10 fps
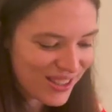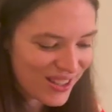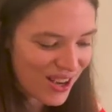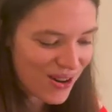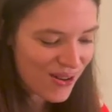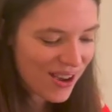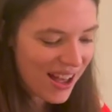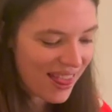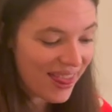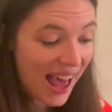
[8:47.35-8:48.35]
So
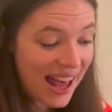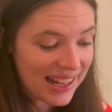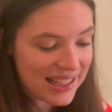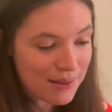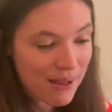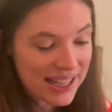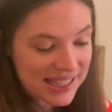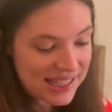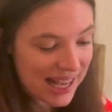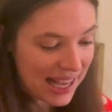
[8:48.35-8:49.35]
that is my
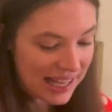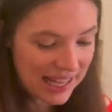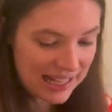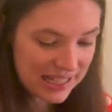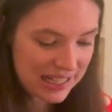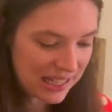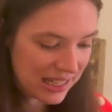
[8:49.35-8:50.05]
second